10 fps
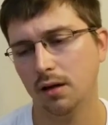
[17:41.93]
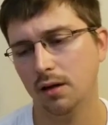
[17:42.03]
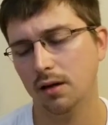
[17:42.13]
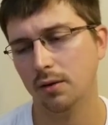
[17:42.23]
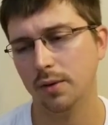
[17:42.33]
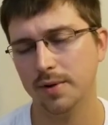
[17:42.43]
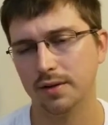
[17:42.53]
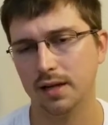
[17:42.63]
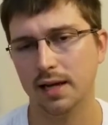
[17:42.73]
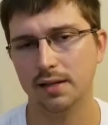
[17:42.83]
I rebuilt the
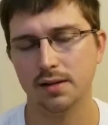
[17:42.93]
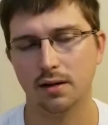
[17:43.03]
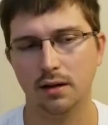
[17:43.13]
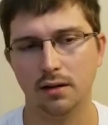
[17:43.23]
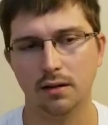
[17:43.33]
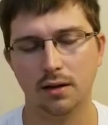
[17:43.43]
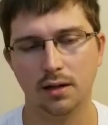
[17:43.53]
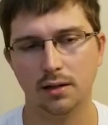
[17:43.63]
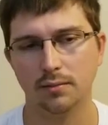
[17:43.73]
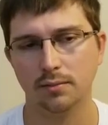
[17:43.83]
heads on it,
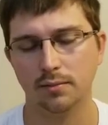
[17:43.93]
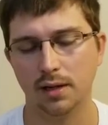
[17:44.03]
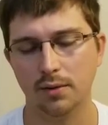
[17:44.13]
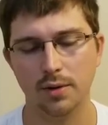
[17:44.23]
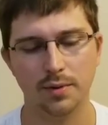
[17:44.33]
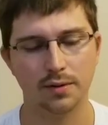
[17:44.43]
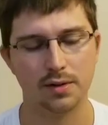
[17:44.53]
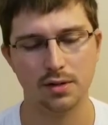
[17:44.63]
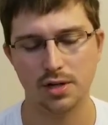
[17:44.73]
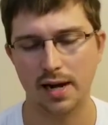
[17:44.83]
but I rebuilt a
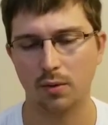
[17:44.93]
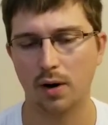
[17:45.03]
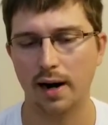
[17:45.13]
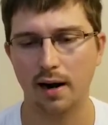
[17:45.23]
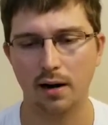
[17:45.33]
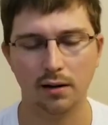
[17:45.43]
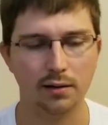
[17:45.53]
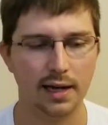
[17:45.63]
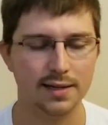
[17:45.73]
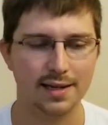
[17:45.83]
Jaguar
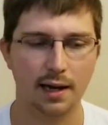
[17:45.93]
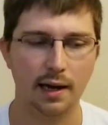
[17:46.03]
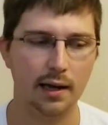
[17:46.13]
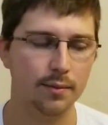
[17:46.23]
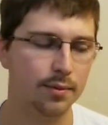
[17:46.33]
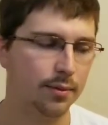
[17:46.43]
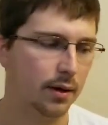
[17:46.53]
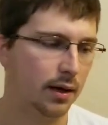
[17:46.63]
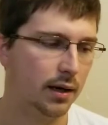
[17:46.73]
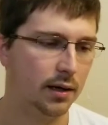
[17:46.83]
S-Type.
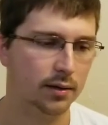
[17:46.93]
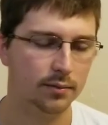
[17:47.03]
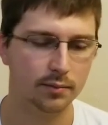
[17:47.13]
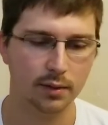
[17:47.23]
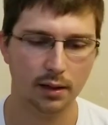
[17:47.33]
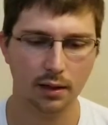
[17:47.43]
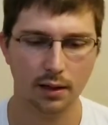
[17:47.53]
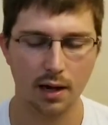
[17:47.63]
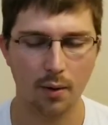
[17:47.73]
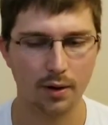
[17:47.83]

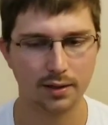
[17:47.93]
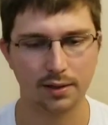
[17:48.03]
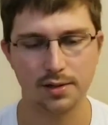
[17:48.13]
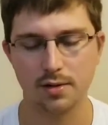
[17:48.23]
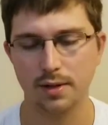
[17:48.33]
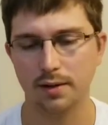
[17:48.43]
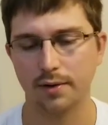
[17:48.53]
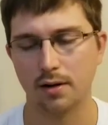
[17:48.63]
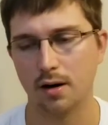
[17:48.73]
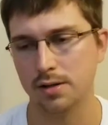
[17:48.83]
I worked on so many different
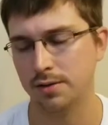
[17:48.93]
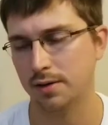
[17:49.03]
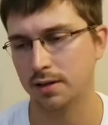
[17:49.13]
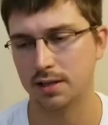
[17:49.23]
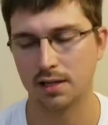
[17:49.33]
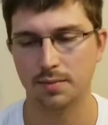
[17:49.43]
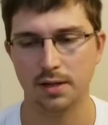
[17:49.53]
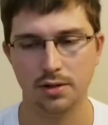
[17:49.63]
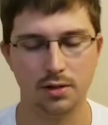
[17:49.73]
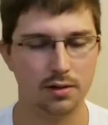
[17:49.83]
cars and trucks,
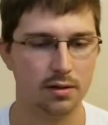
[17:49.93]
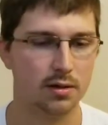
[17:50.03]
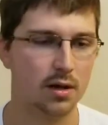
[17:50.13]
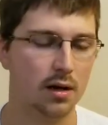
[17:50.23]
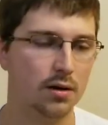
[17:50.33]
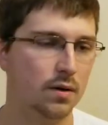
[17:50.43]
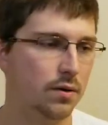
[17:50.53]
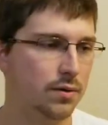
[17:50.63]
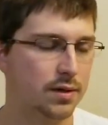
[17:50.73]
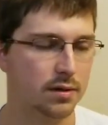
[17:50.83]
Expeditions,
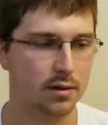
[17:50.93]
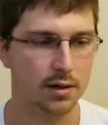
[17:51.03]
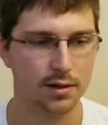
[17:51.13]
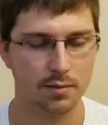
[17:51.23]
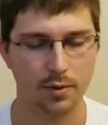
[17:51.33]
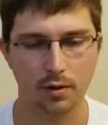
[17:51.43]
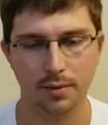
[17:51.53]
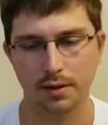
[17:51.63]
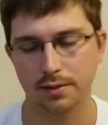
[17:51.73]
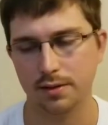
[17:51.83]
Tahoes,
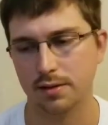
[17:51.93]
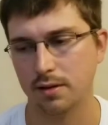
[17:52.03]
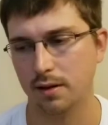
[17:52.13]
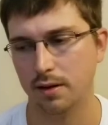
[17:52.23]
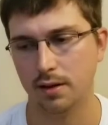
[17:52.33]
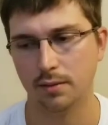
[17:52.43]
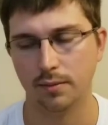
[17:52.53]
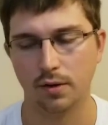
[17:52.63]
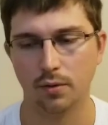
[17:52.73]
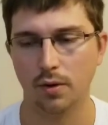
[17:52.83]
Suburbans,
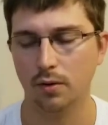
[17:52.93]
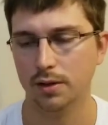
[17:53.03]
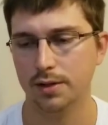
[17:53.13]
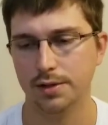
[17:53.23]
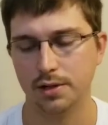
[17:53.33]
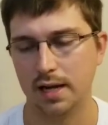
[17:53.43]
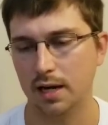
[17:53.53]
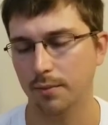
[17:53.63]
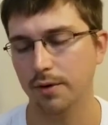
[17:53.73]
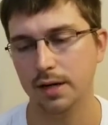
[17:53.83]
Corollas,
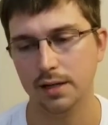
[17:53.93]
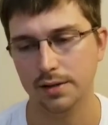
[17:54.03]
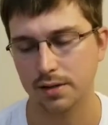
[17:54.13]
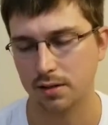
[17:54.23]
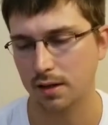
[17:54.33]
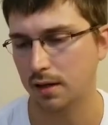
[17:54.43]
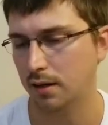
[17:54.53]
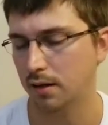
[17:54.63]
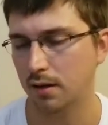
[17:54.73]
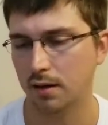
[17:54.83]
Camrys,
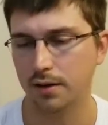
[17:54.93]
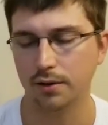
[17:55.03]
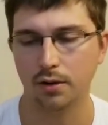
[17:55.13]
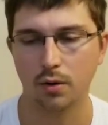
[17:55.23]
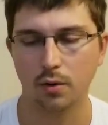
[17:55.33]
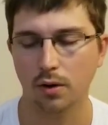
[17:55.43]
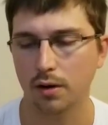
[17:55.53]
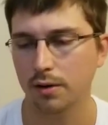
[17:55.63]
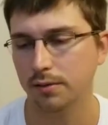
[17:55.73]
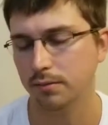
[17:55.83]
Honda
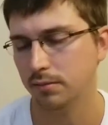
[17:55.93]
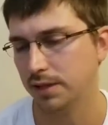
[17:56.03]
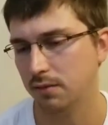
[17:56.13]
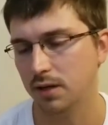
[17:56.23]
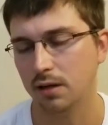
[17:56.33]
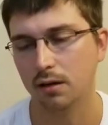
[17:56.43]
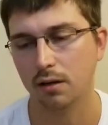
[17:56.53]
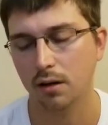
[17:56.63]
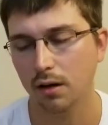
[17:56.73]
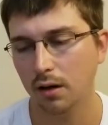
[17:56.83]
Accord, Civic,
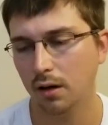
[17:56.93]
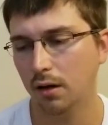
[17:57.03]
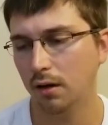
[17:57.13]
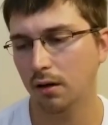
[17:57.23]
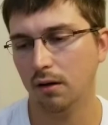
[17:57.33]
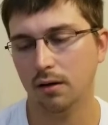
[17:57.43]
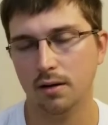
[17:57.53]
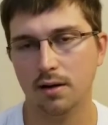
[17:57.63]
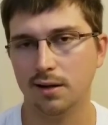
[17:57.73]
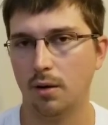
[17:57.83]

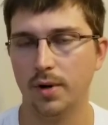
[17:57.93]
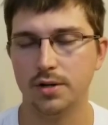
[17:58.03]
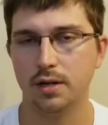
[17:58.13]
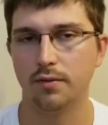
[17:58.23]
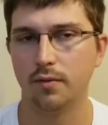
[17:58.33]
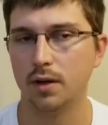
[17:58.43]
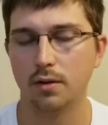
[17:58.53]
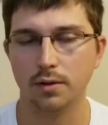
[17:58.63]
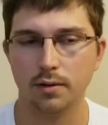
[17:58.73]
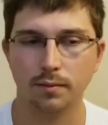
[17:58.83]
a bunch of different
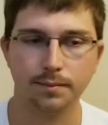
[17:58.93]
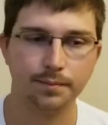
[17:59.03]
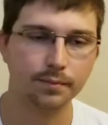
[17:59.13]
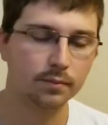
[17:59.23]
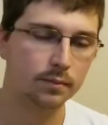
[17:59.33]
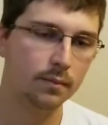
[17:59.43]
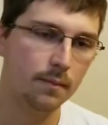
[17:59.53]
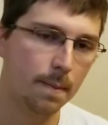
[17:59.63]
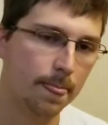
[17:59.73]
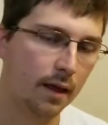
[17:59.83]
vehicles.
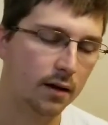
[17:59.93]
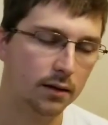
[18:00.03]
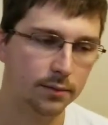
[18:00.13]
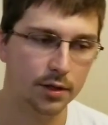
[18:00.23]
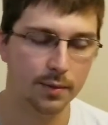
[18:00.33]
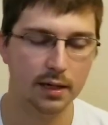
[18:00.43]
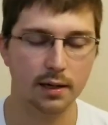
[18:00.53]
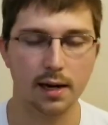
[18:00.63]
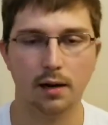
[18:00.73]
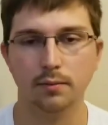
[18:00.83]
Too many to
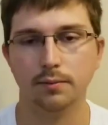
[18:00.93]
count.